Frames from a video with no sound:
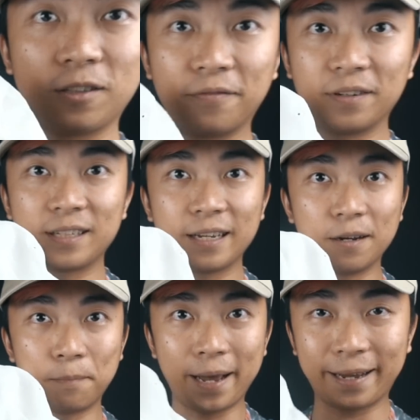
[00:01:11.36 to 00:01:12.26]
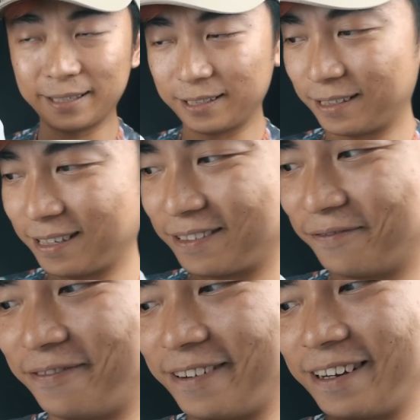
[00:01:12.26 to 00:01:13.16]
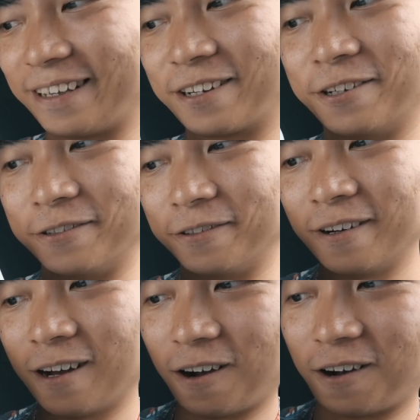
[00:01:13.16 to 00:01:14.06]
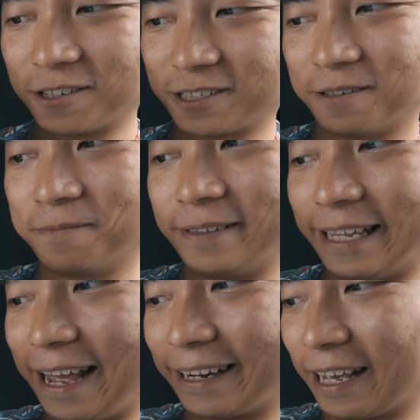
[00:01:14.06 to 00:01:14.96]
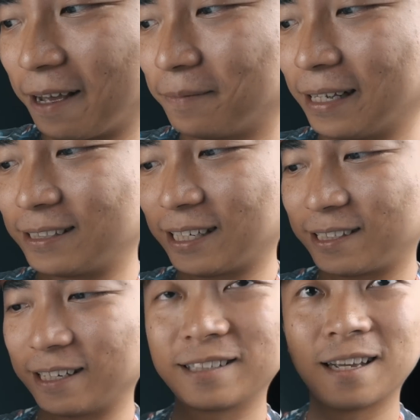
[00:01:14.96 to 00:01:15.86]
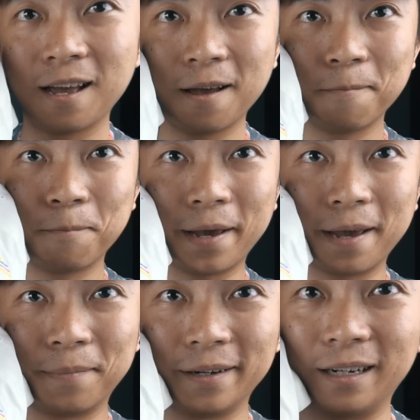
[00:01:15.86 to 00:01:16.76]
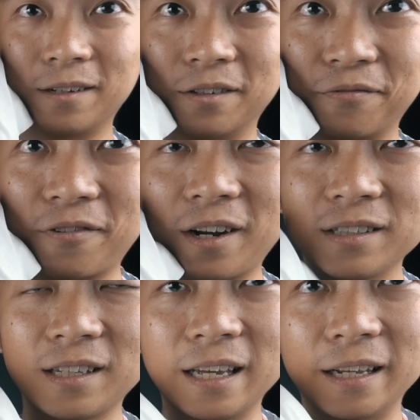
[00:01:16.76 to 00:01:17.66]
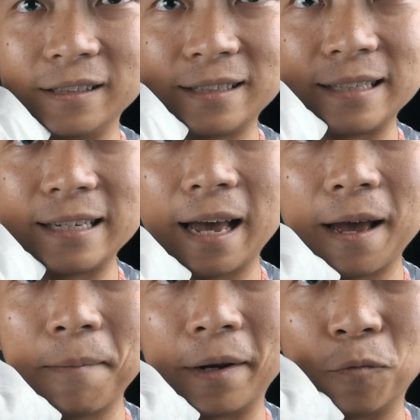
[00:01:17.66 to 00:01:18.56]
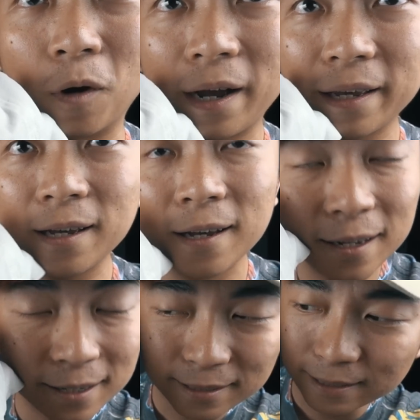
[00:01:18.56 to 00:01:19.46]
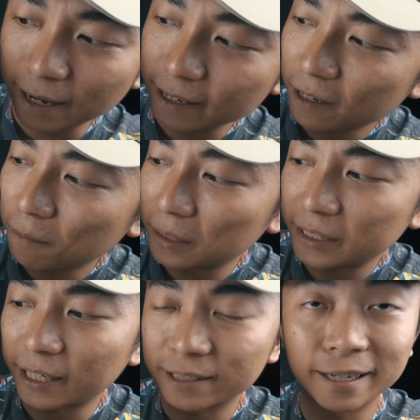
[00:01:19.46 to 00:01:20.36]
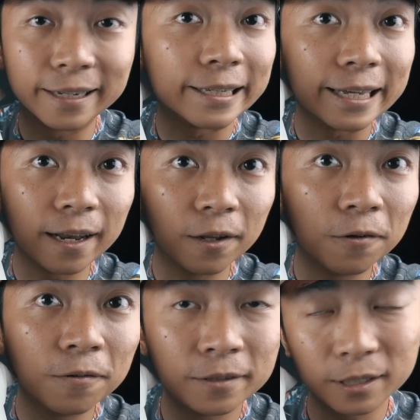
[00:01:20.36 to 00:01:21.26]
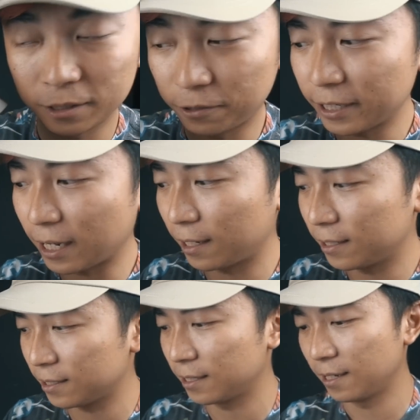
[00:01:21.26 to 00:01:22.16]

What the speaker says: So the first thing in the package is this really cool, awesome dad cap that just says paper down the front in C, M and Y, cyan, magenta and yellow, these three colors.